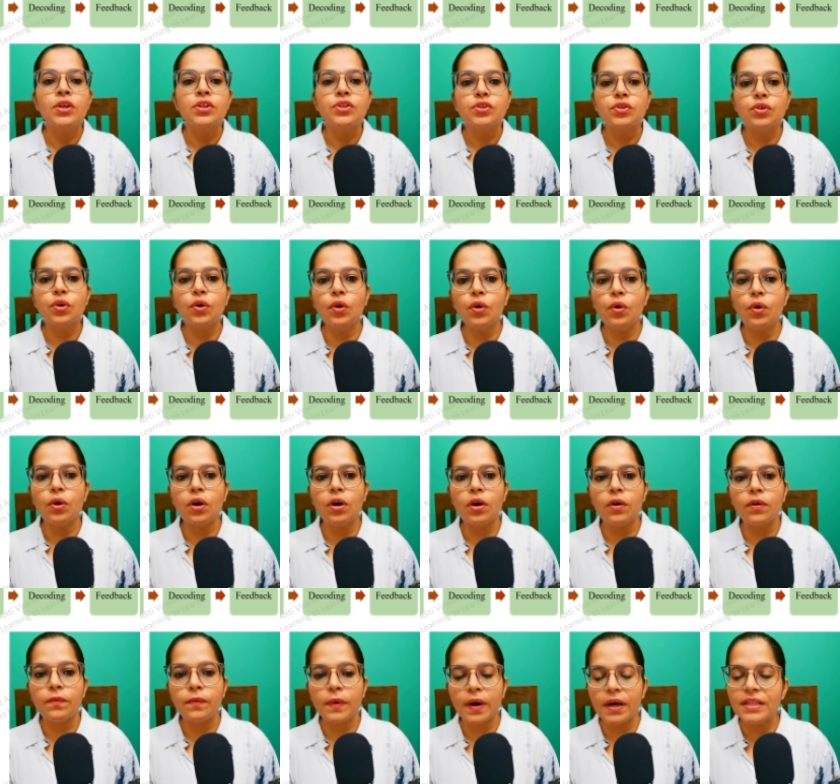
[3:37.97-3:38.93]
so
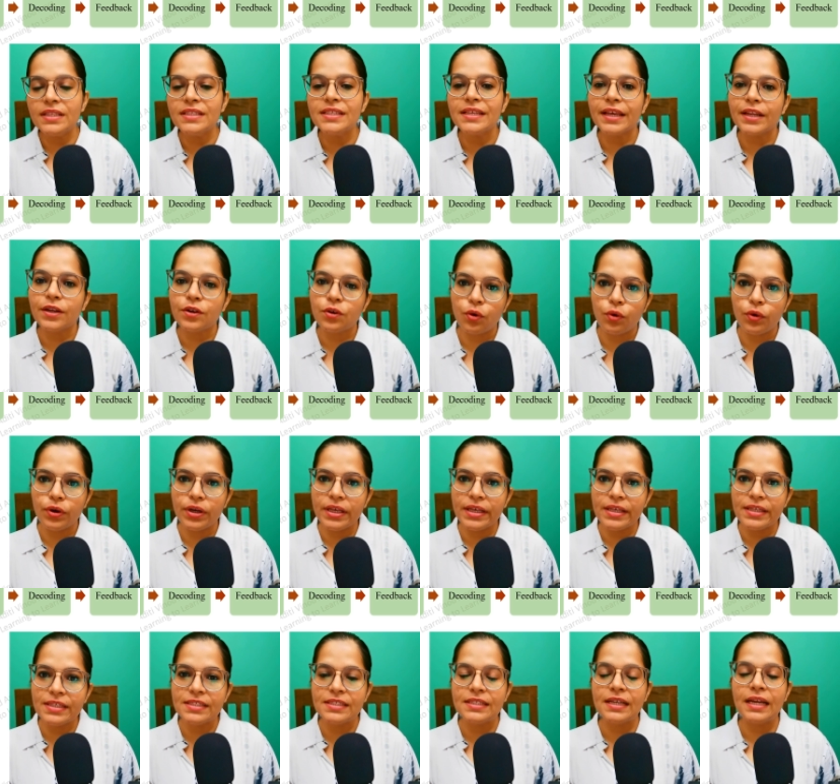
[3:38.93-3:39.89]
once
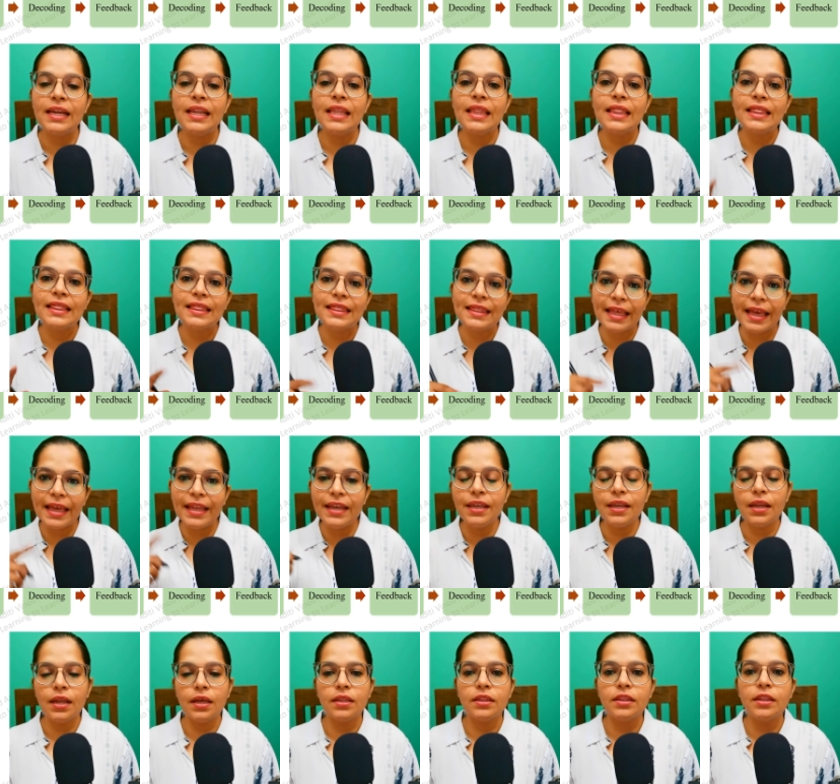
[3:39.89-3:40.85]
encoding is done
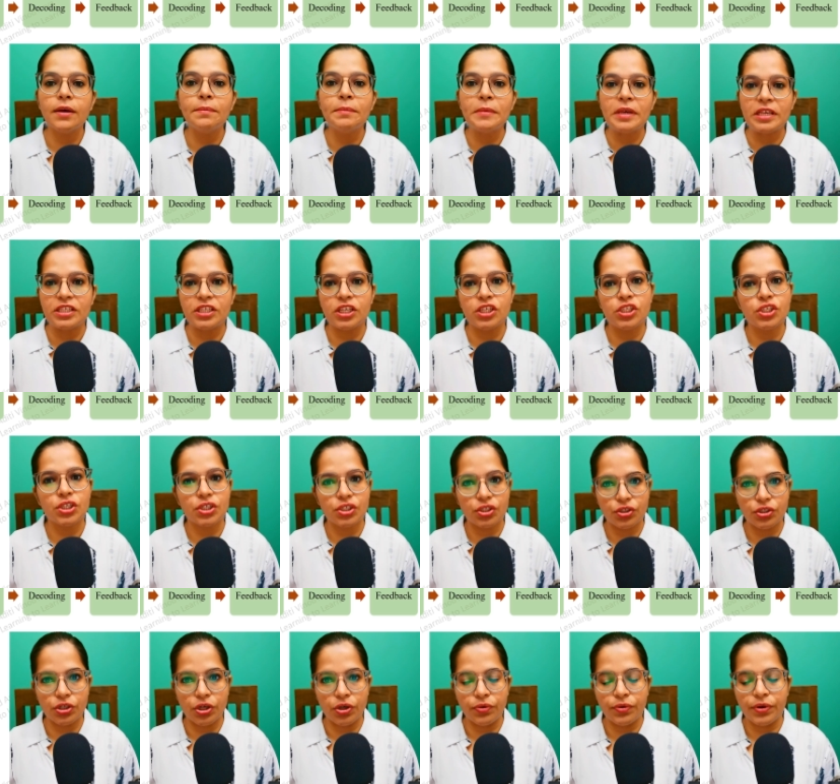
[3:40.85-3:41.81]
then the message
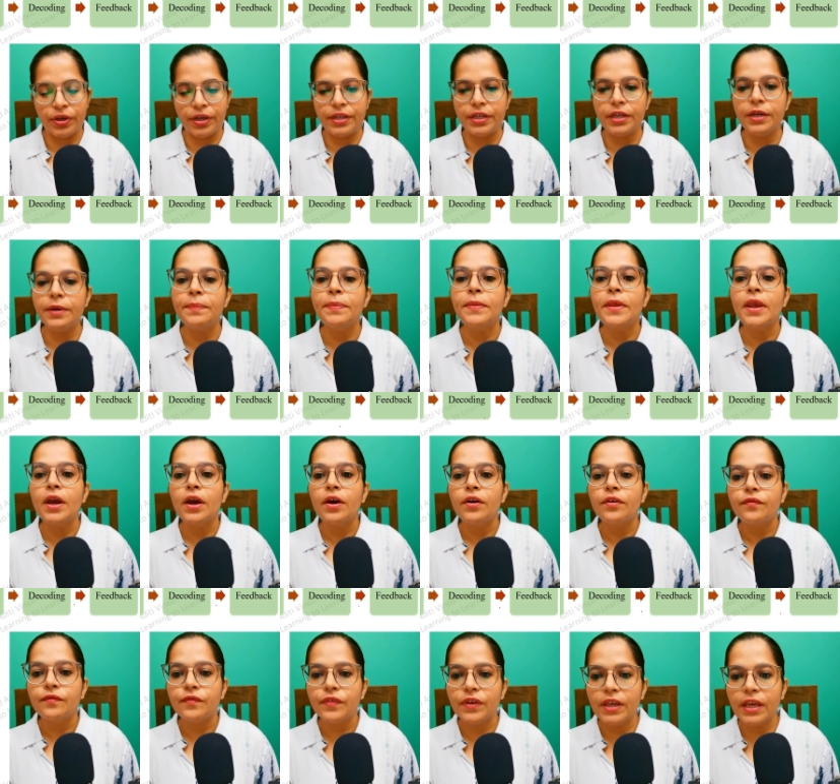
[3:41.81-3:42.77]
is generated
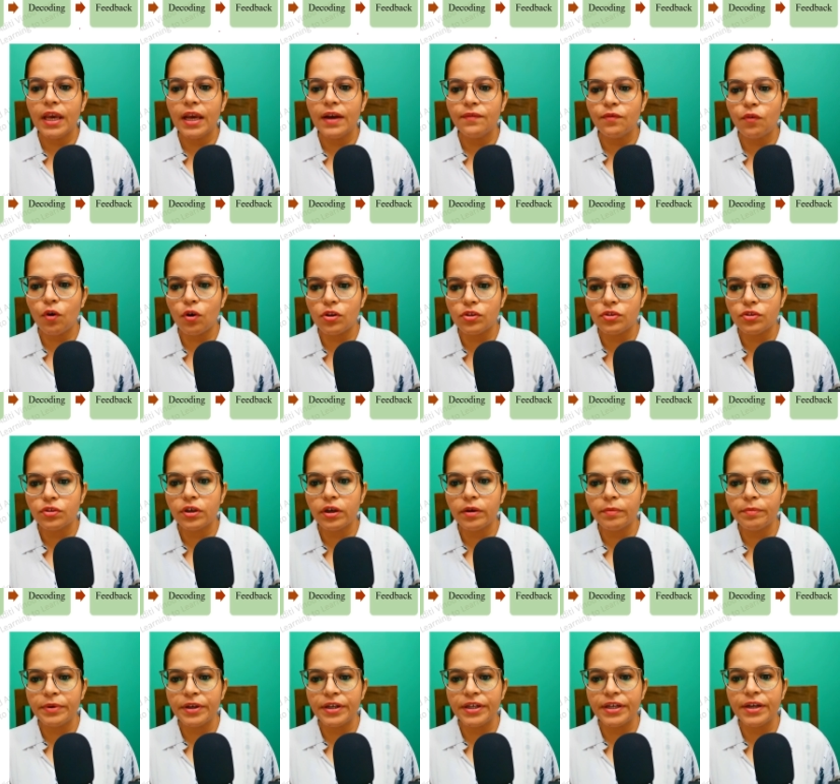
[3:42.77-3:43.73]
we have also
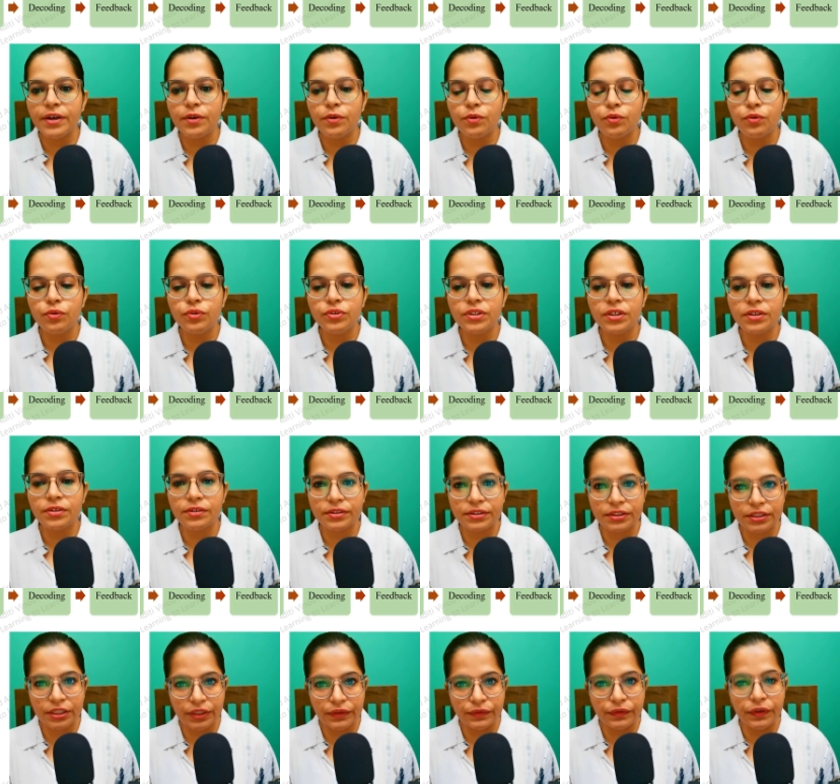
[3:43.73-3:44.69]
completed who's a
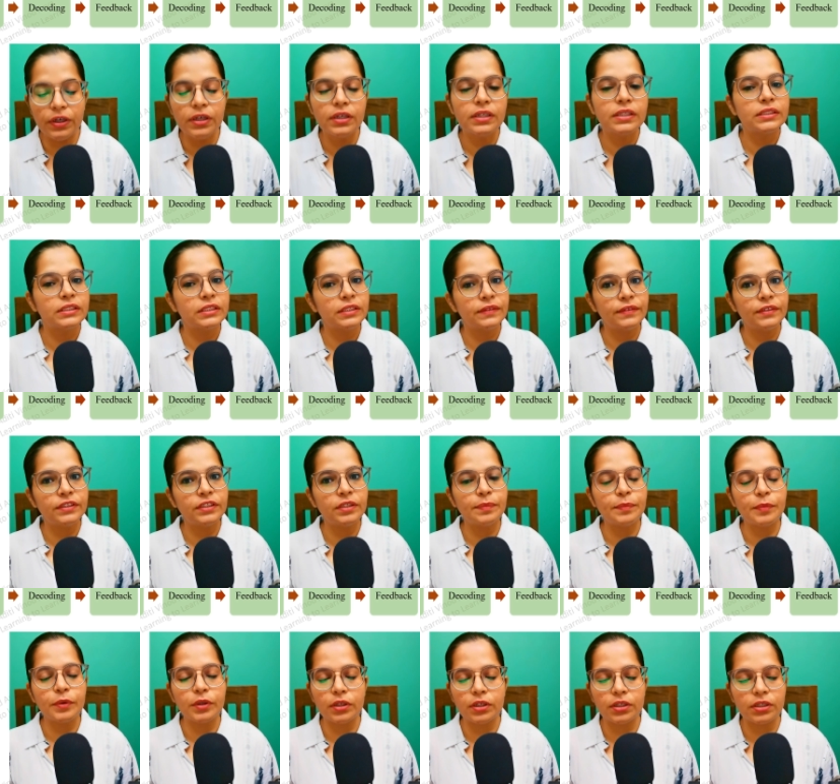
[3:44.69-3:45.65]
receiver receiver is
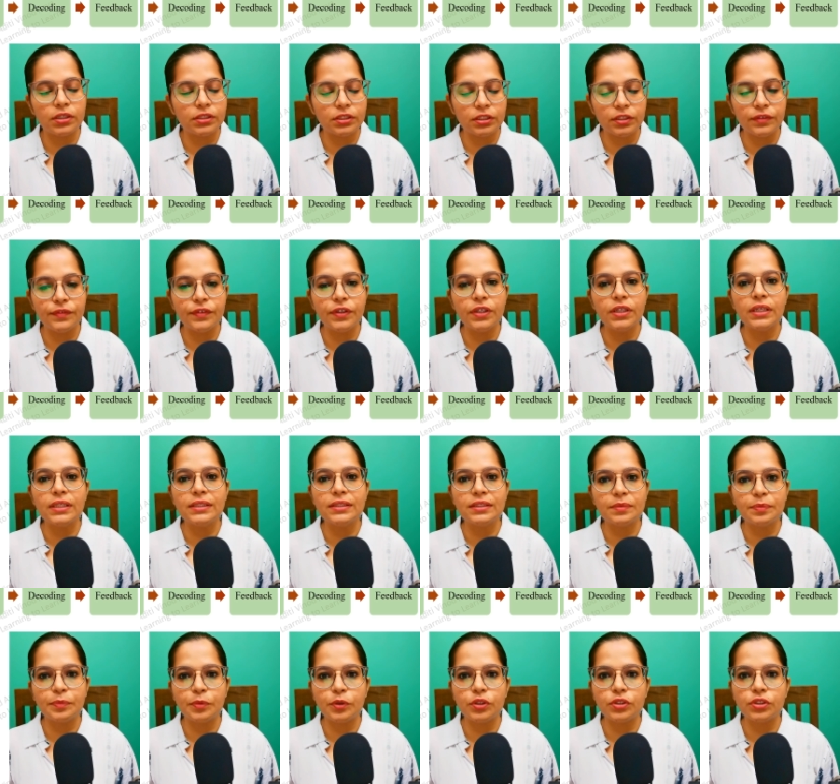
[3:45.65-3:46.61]
a, a receiver
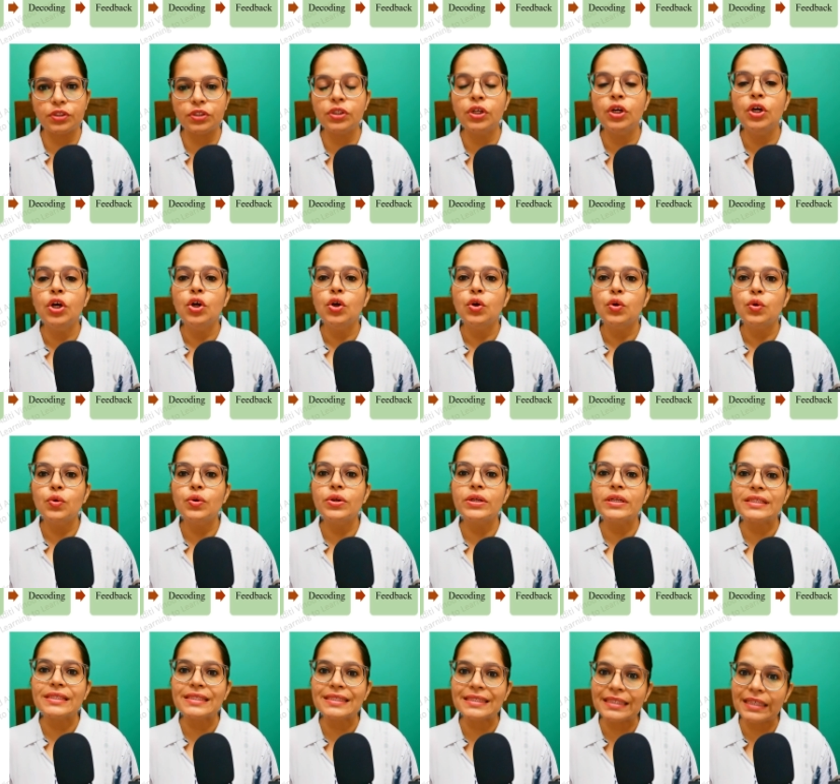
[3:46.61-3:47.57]
is a person who
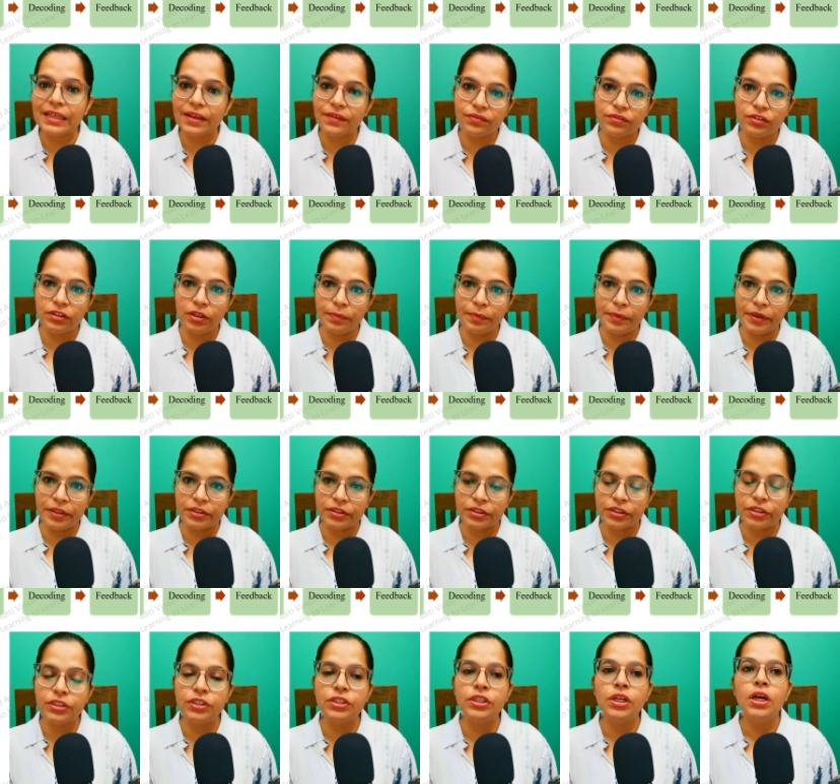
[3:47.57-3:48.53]
receives the
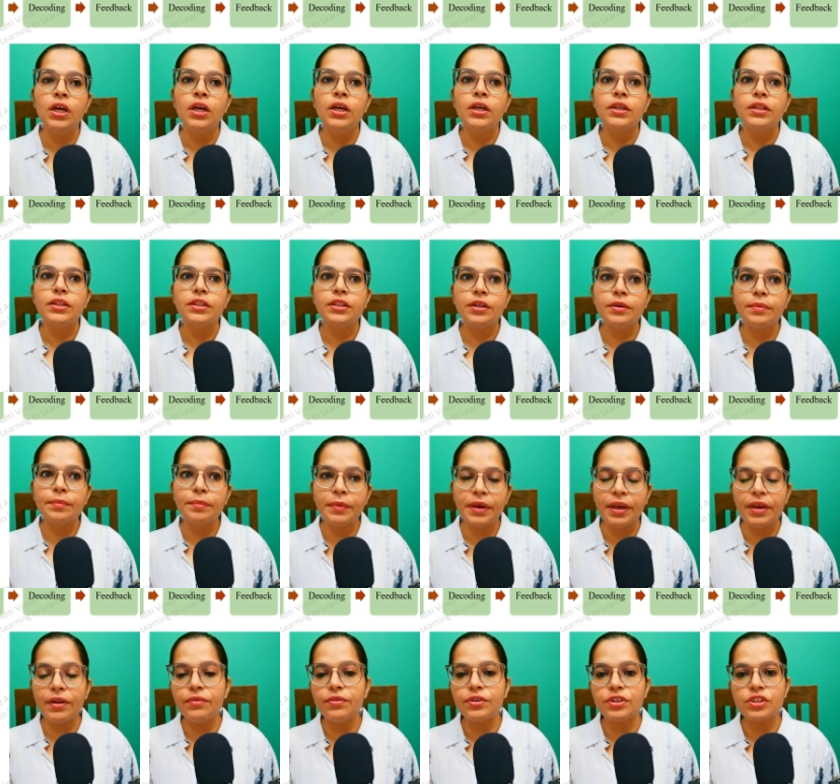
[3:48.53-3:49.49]
message the
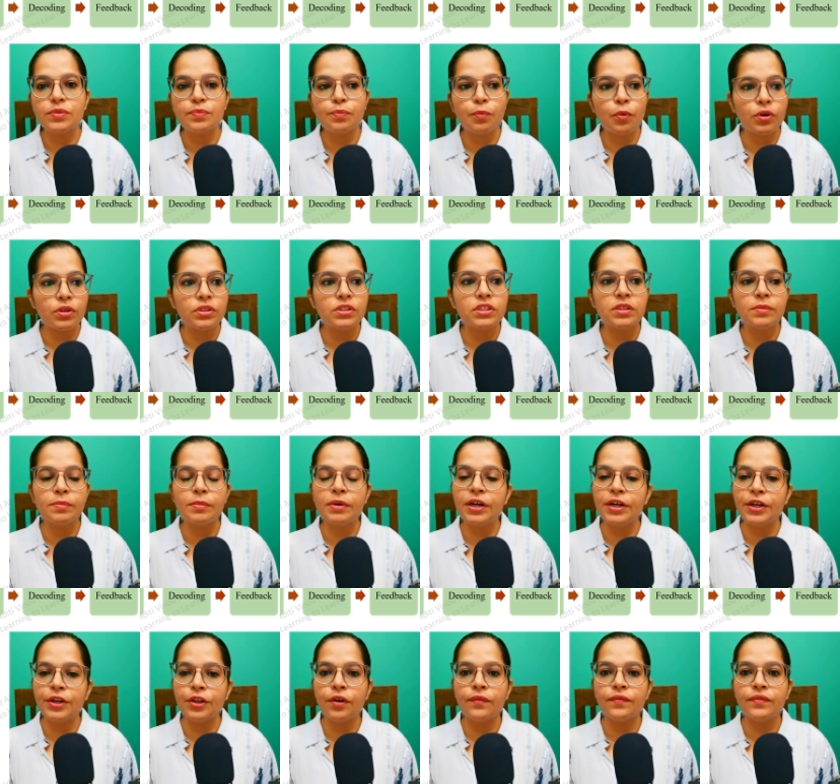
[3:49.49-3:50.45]
main
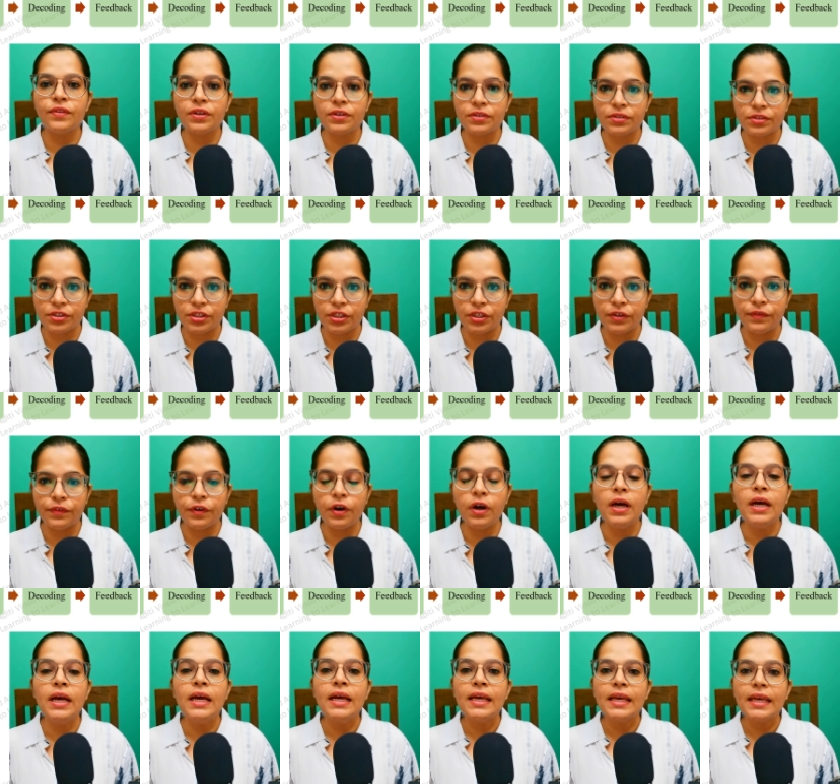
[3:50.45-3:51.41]
responsibility of the
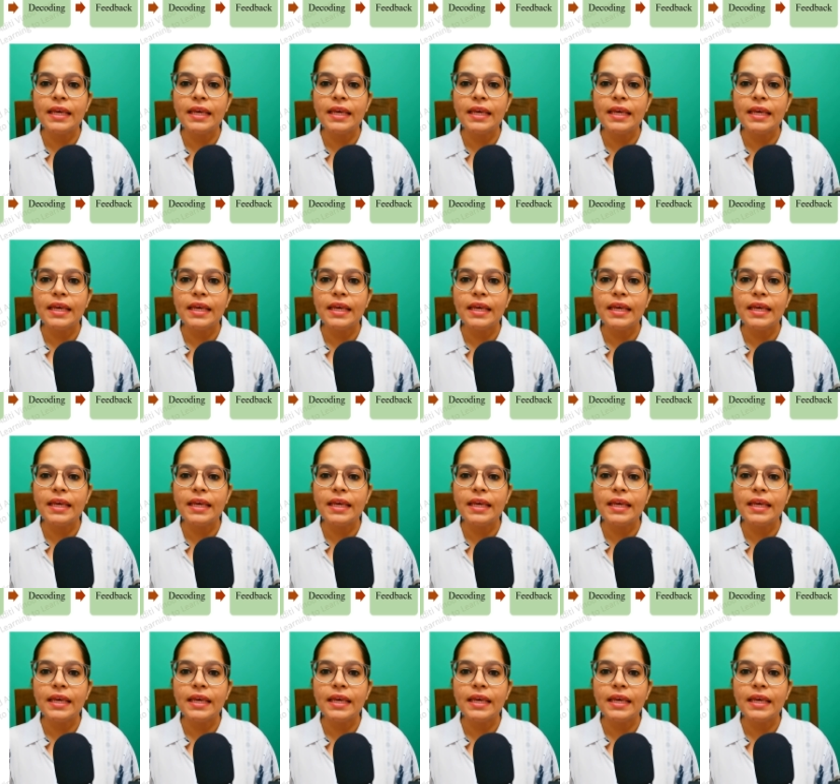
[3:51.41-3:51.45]
receiver